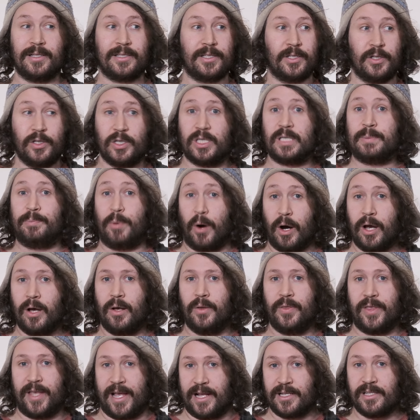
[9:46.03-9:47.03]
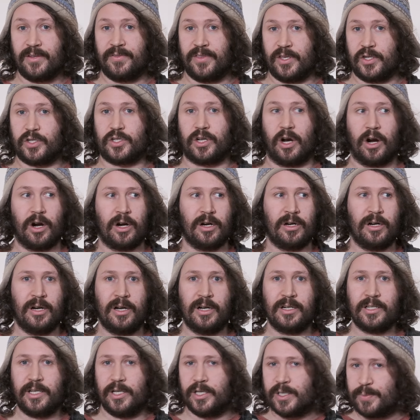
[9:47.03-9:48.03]
Did you spoil the end of the show?
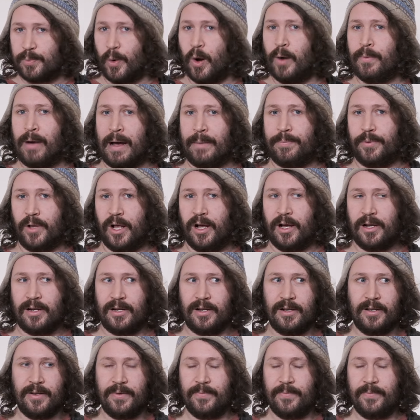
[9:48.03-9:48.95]
Do you spoil my plot?